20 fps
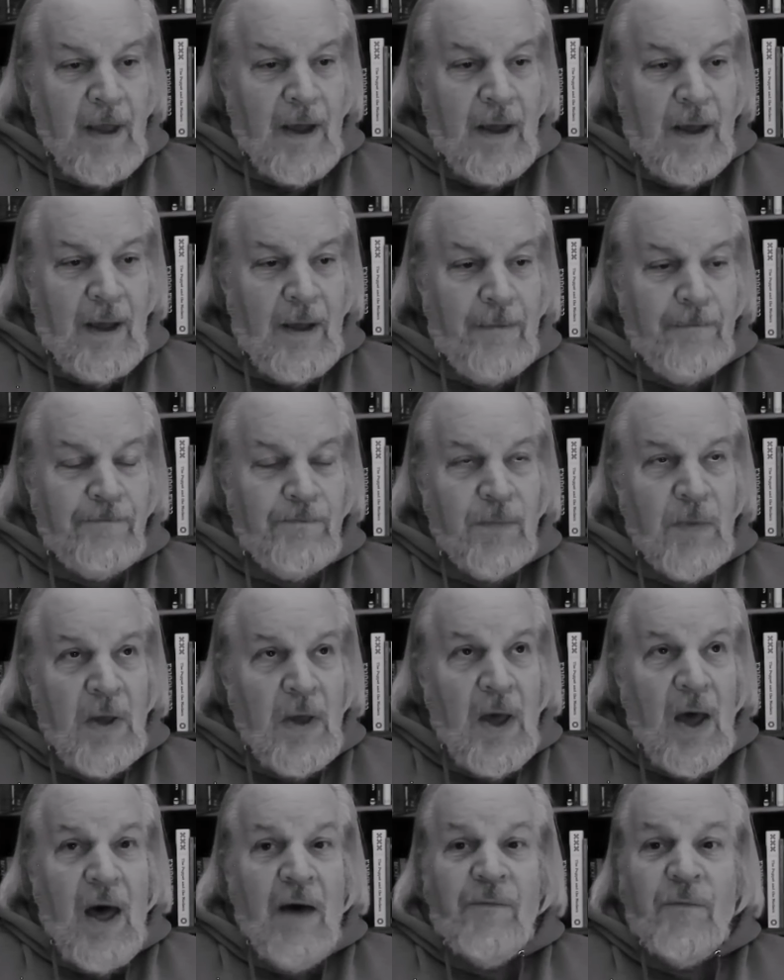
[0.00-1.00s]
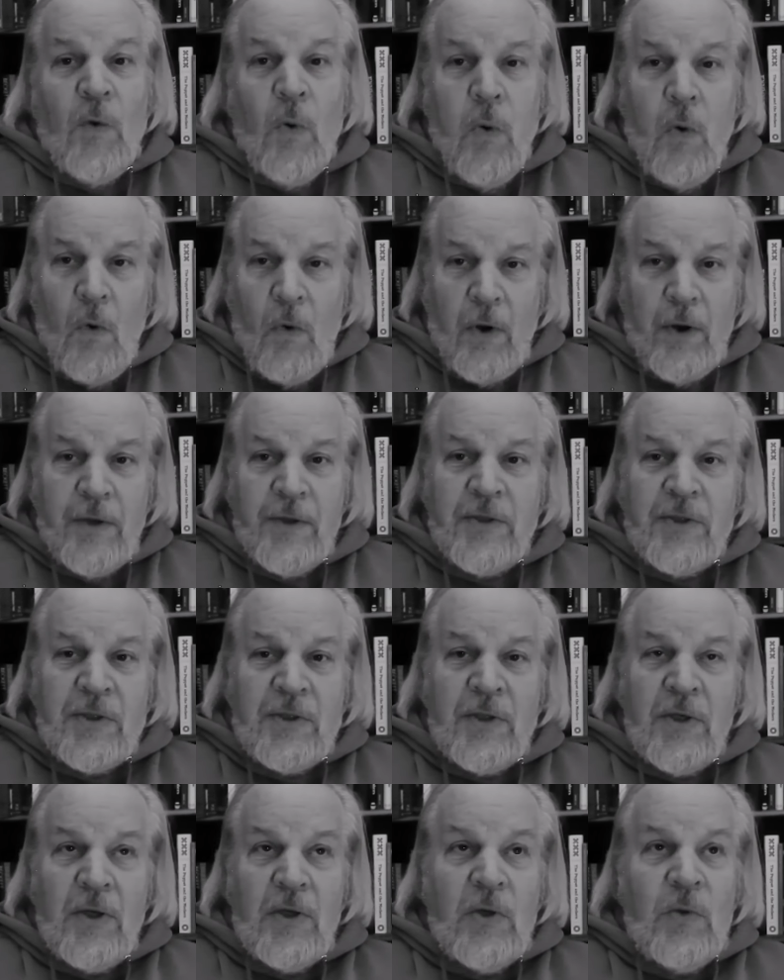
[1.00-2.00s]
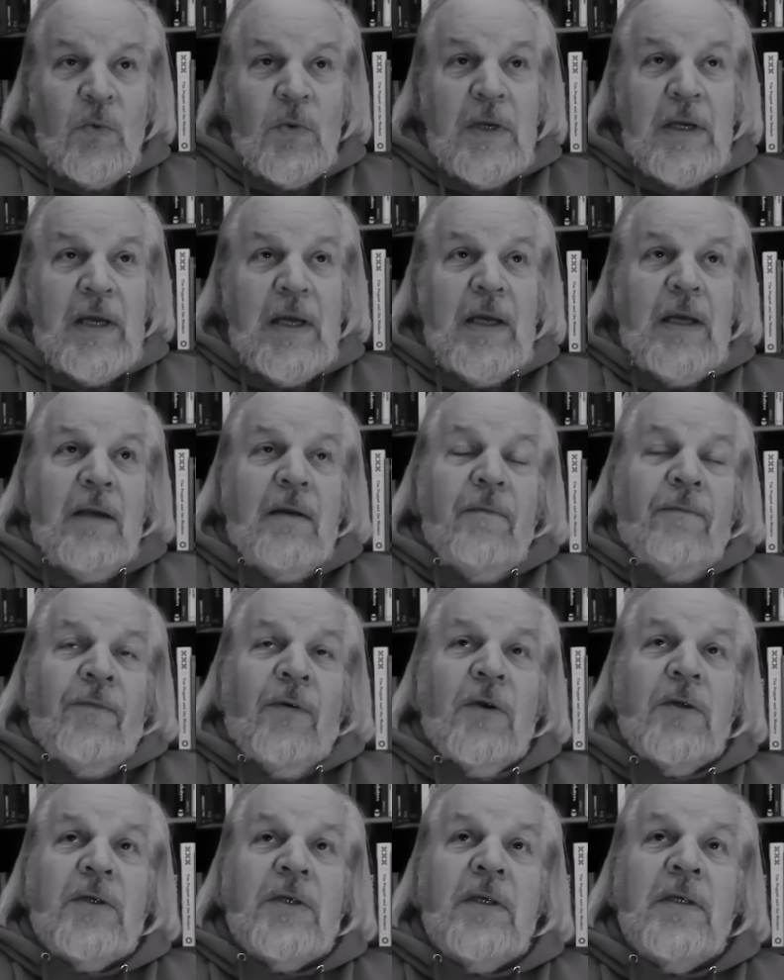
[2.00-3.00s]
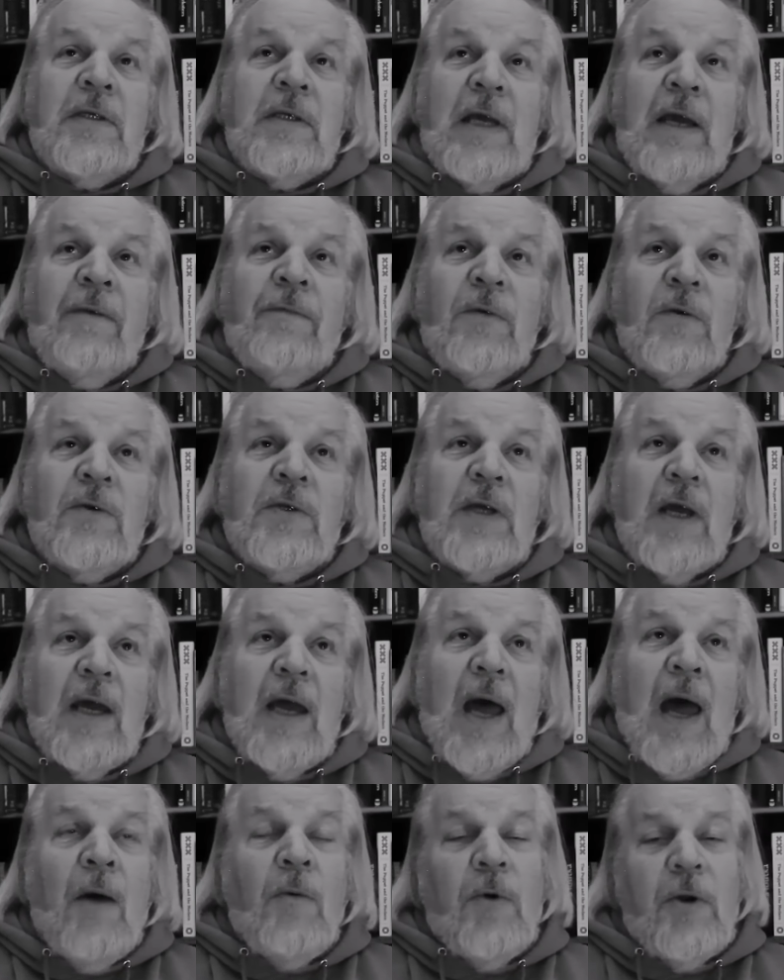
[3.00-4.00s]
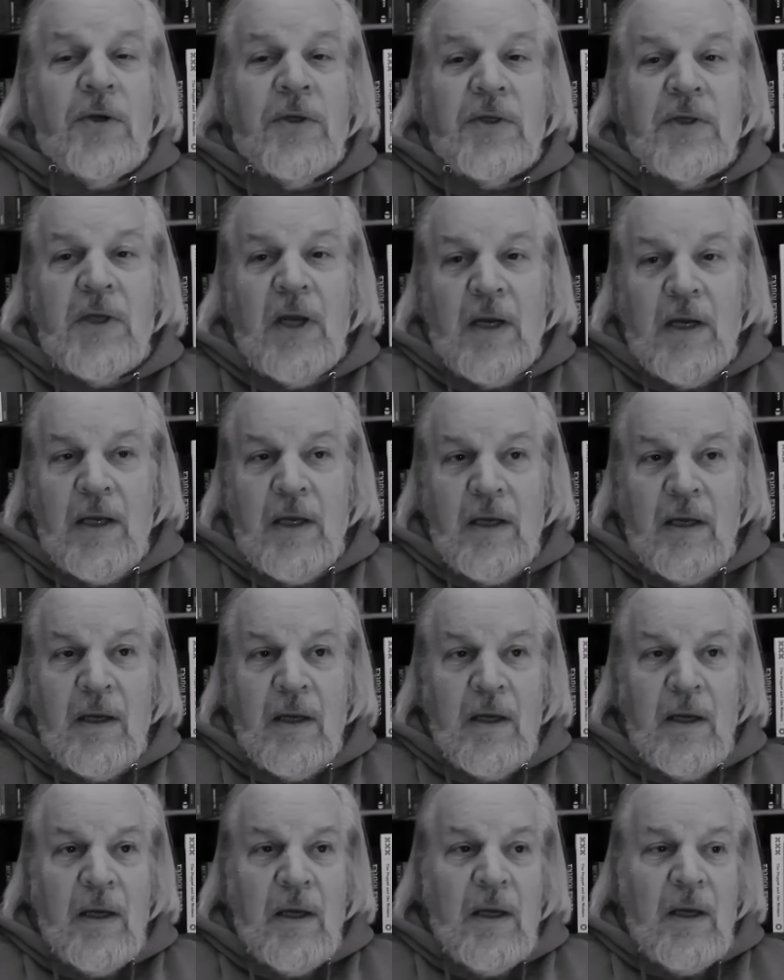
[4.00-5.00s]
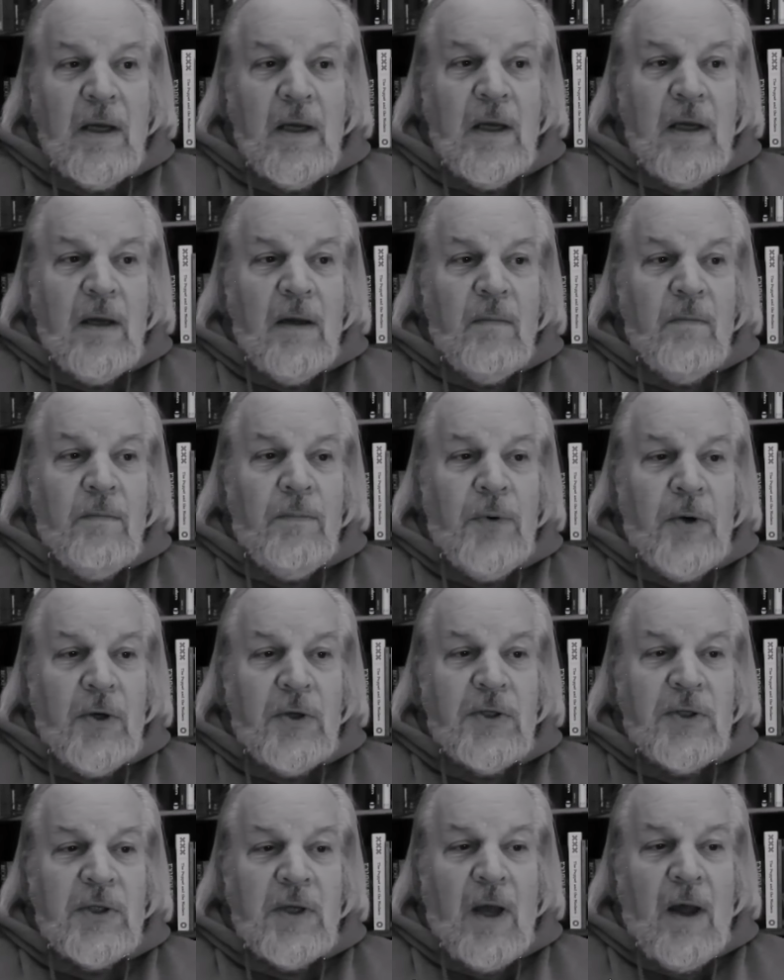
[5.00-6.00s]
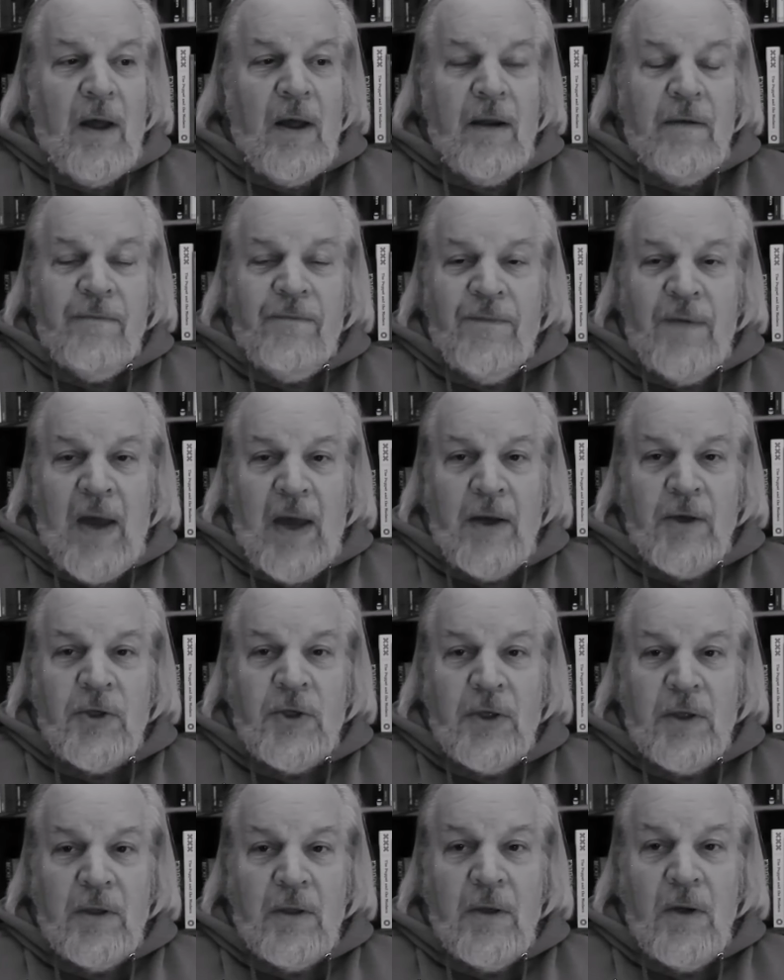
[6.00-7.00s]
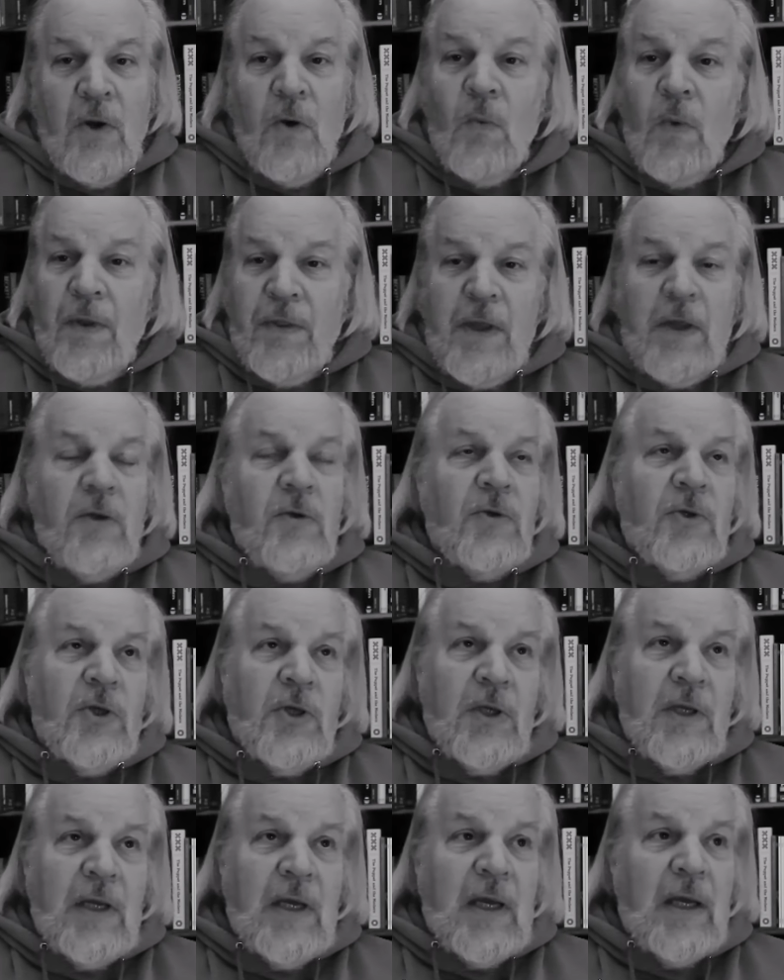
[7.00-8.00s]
Of course, you need, for instance, if you say, I want to study books on fashion, well, then you should